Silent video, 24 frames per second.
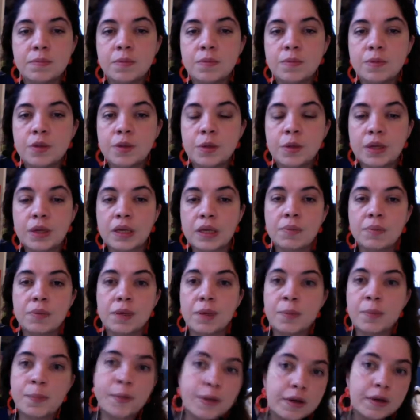You can be a
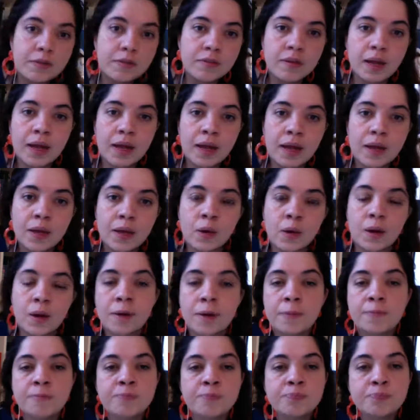butterfly or
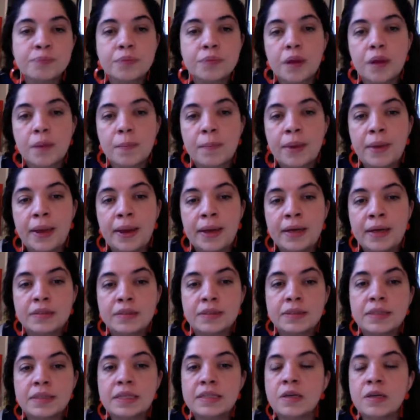bears.
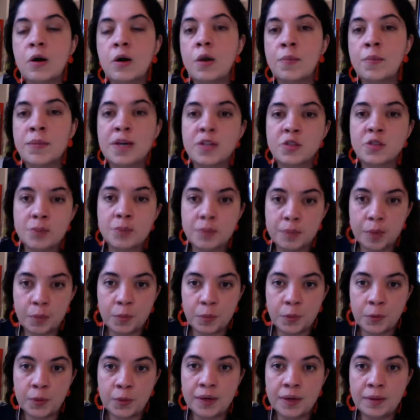That's how I imagine
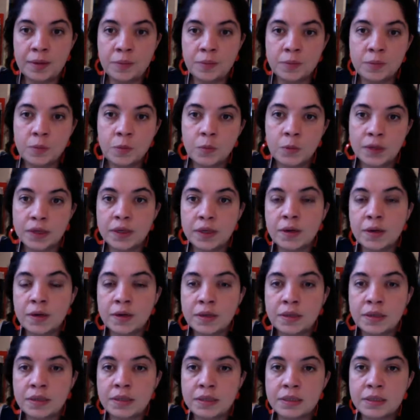people when I'm working
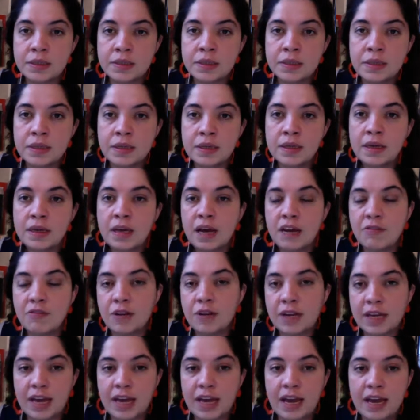on, and I feel
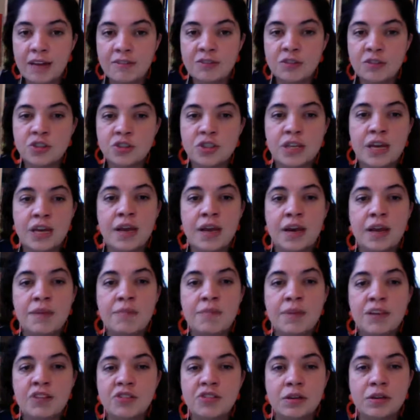like I have to share. I
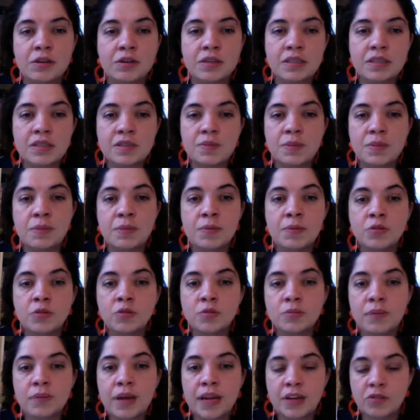imagine all these people
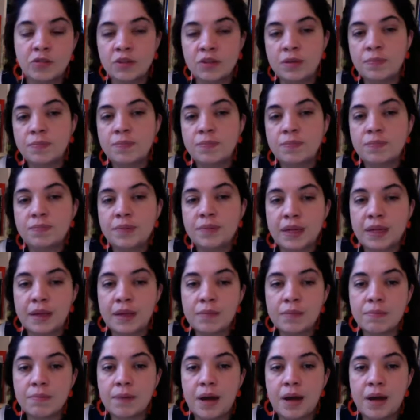actually taking
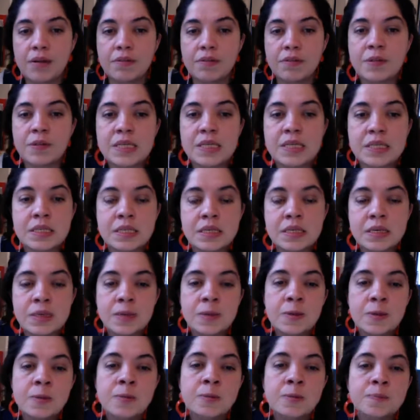part of this.
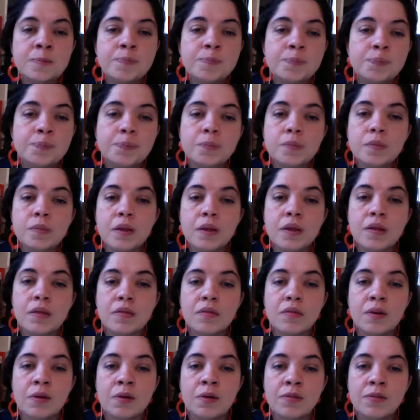It's
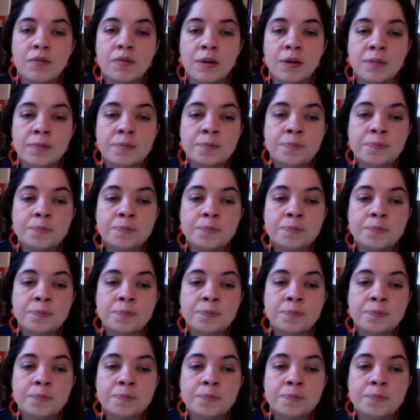very fun.